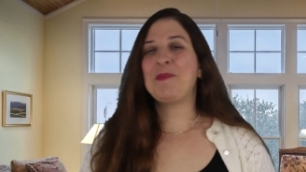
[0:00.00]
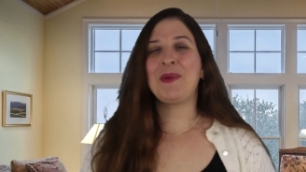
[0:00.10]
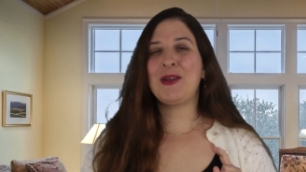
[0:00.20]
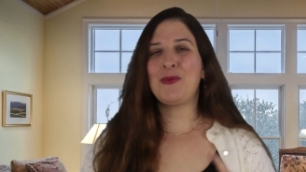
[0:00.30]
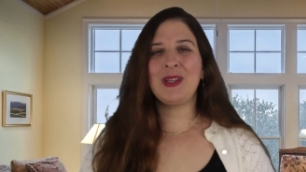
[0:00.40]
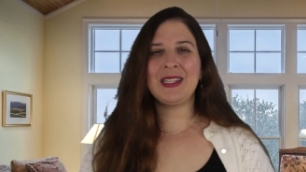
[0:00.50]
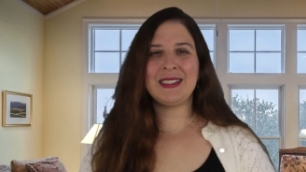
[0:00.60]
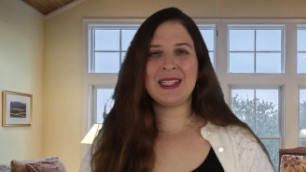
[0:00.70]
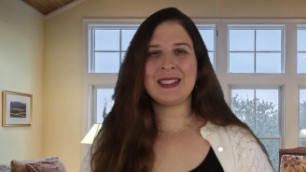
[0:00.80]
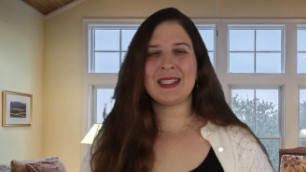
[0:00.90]
but it really
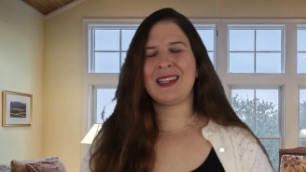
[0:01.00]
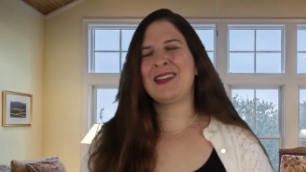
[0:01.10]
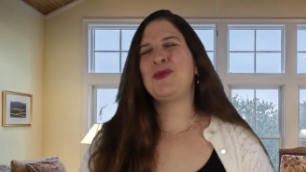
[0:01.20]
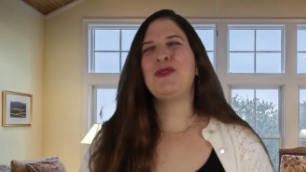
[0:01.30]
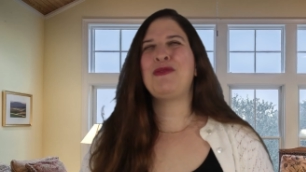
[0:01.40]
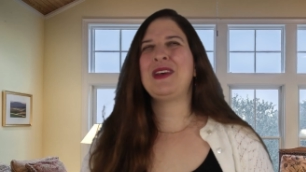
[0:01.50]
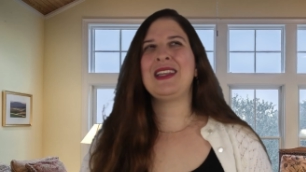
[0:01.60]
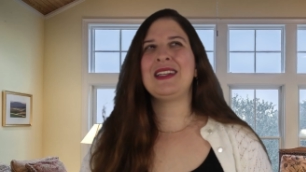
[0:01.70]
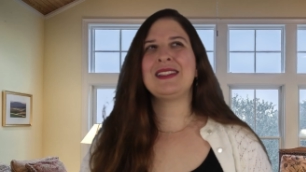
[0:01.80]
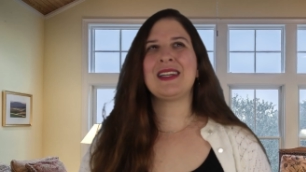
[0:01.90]
doesn't. And we feel
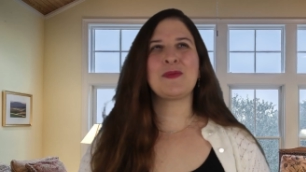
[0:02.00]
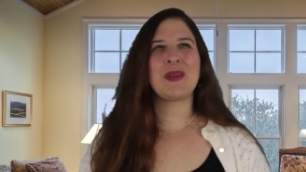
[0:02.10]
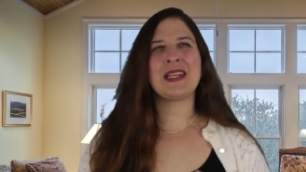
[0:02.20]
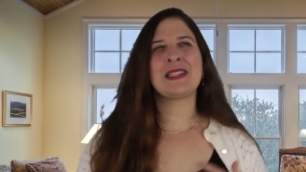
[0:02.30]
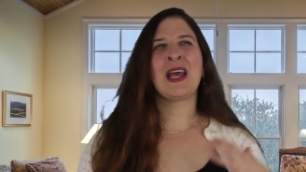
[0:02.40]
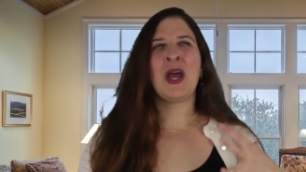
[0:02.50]
that it does because